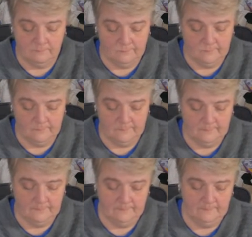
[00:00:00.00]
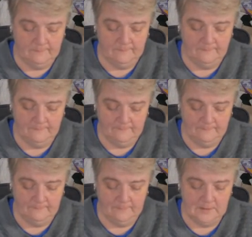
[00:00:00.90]

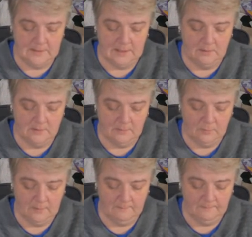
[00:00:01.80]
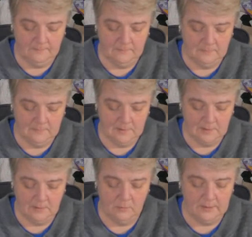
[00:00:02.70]
He's in here somewhere.
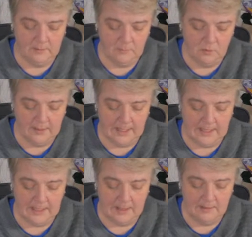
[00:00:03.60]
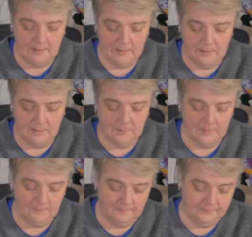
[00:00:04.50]
I know we communicated. There
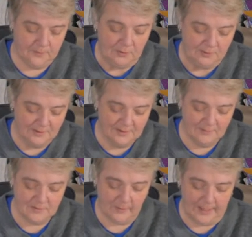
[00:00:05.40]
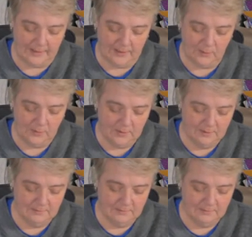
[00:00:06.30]
we go. It was a while ago.